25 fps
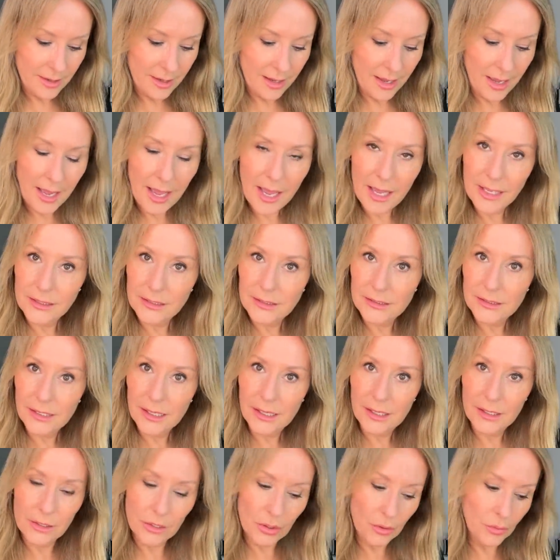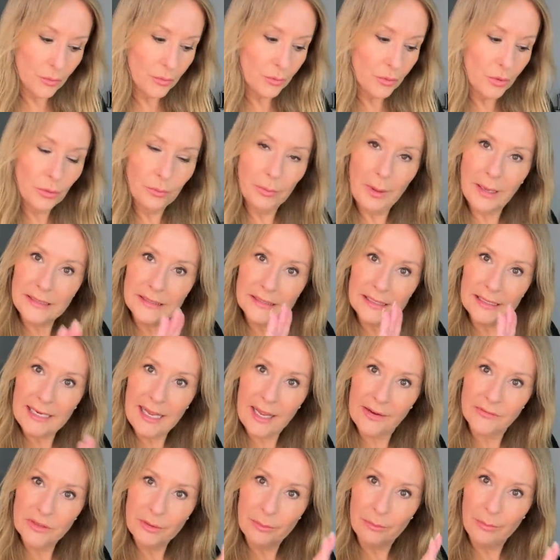And you basically
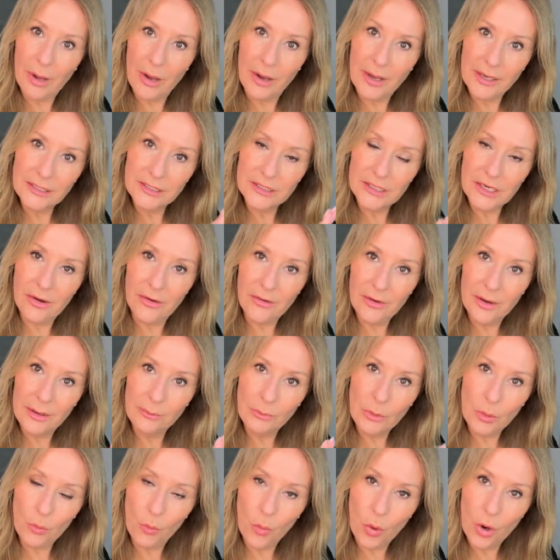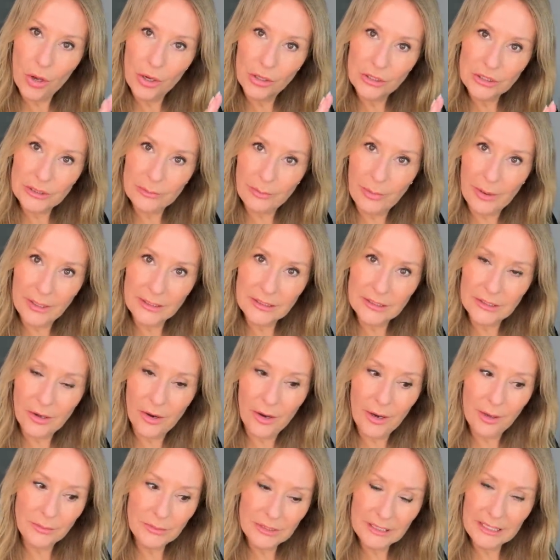have to buy time. You work to buy
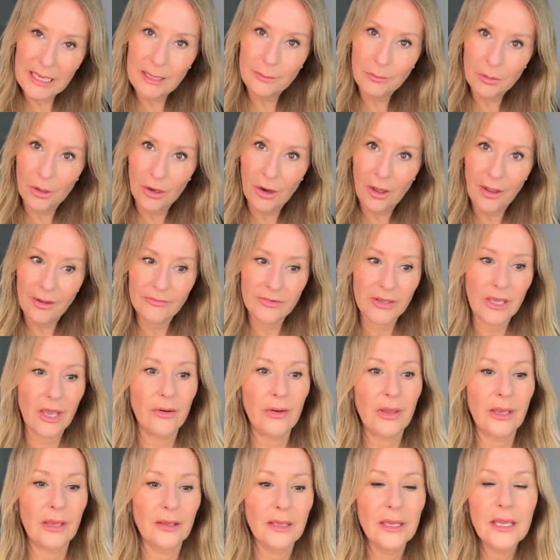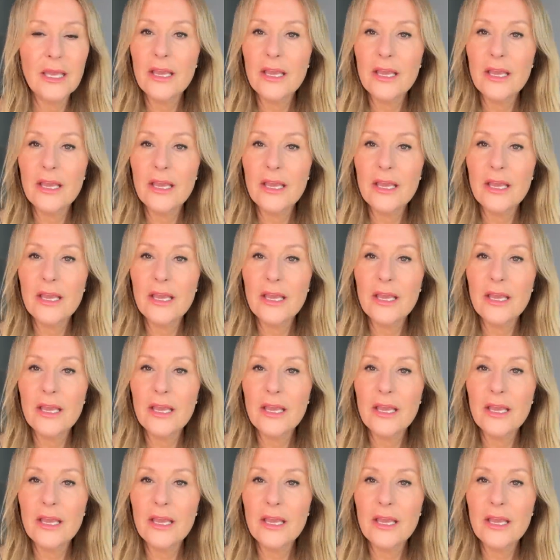time to keep your life going.